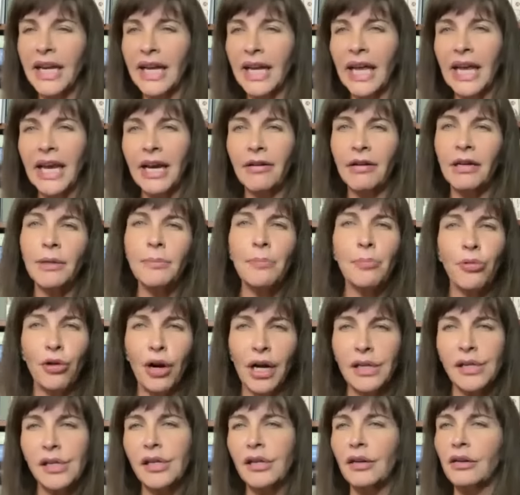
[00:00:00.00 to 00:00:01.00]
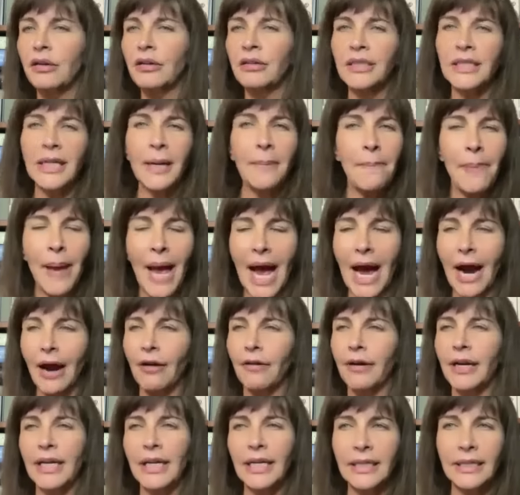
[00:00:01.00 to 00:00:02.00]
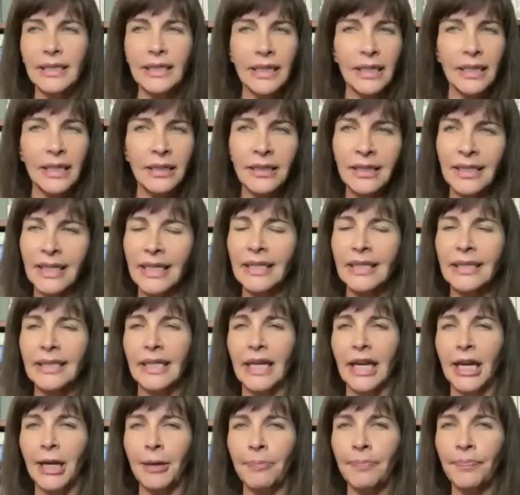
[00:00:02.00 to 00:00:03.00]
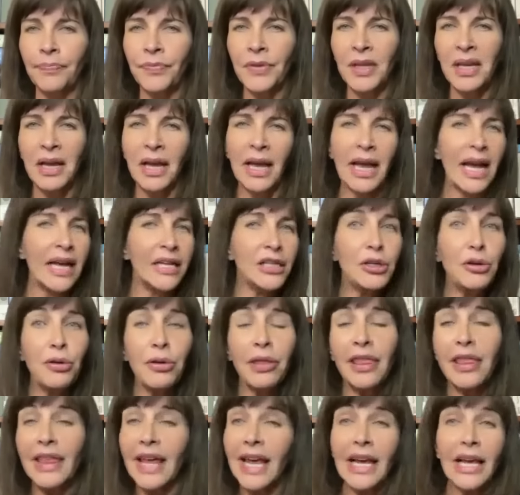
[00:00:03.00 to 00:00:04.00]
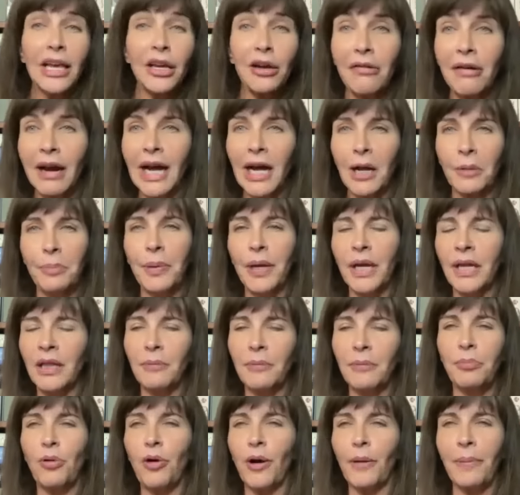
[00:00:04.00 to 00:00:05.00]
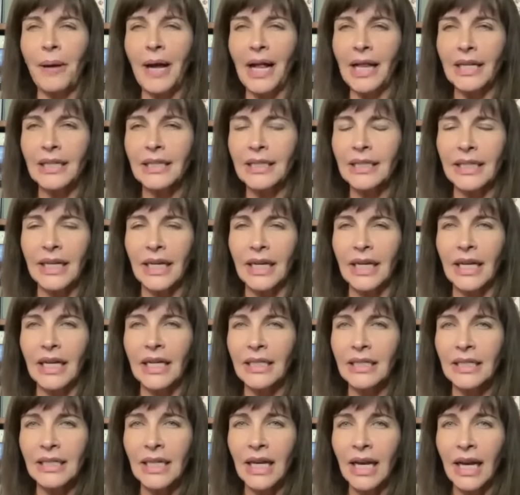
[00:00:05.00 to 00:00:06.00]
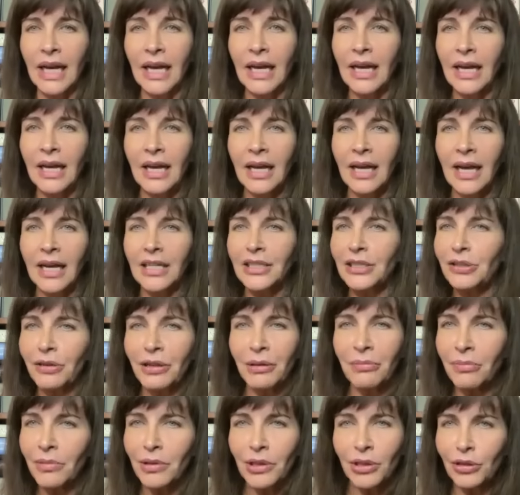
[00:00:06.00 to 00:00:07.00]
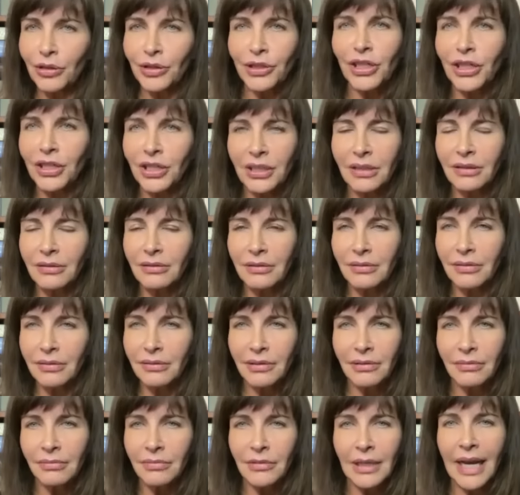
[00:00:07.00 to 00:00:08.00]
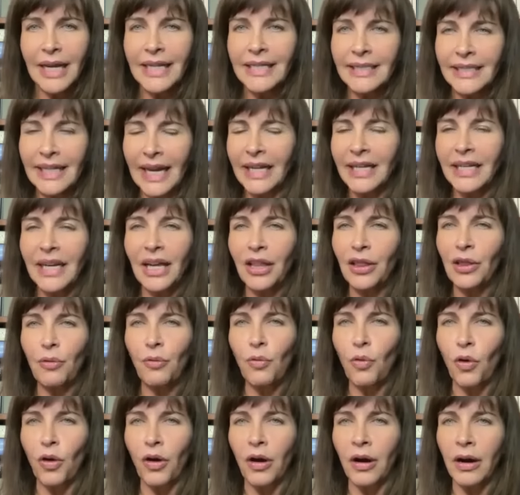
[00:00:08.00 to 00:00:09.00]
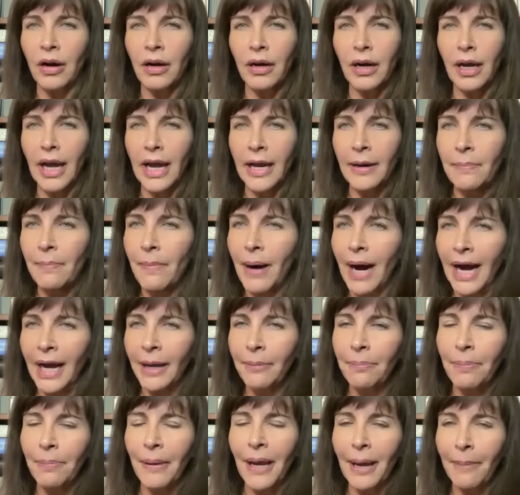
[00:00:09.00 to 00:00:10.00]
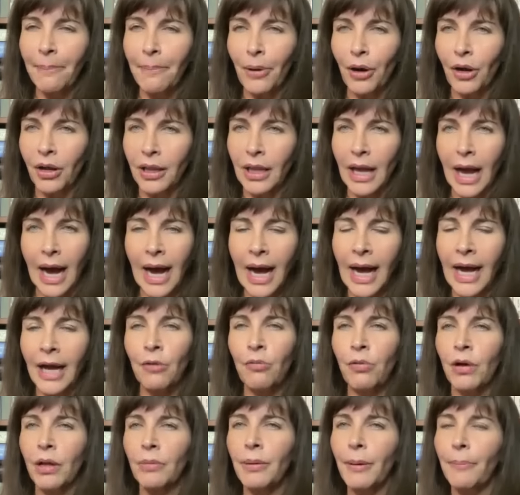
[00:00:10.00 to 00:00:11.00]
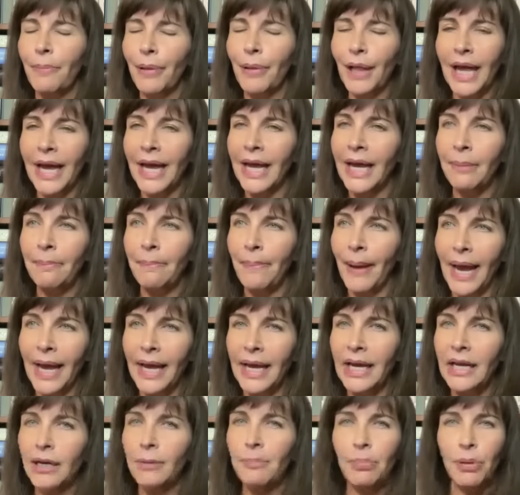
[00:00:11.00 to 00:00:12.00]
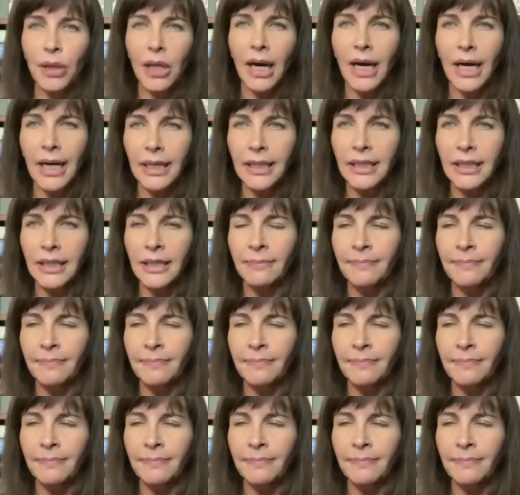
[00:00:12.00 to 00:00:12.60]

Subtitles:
here in Brussels and Paris and DC, and you think you're helping the poor Palestinians. I told them, you're just extending the war, and my people, I will be paying in blood